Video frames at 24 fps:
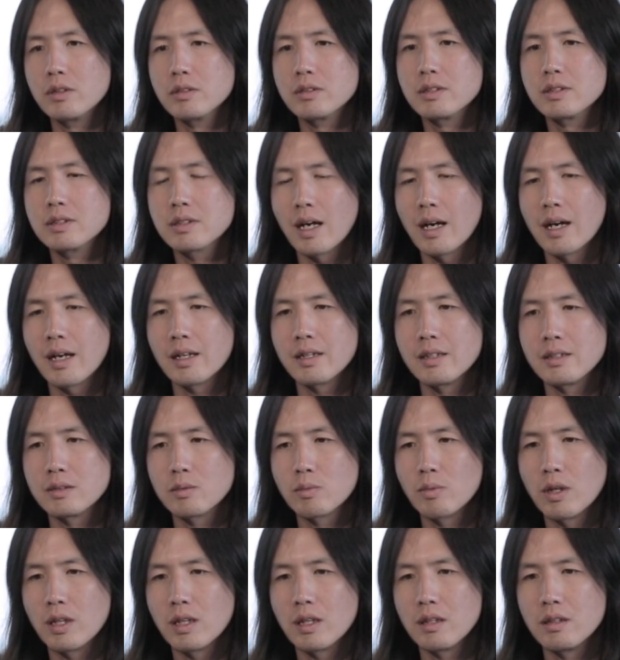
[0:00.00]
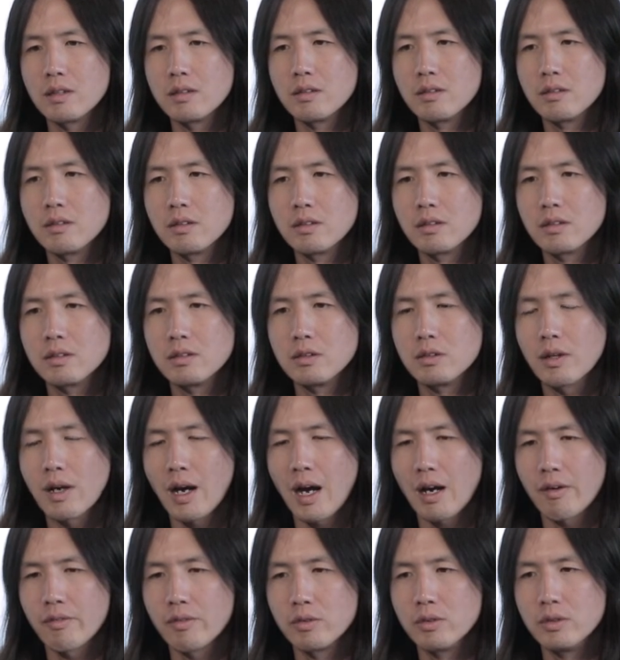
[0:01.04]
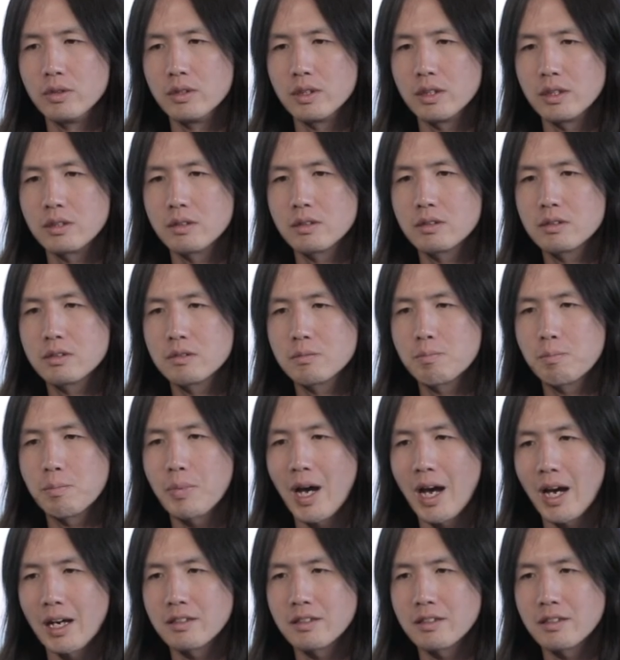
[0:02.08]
design is when you have a really bad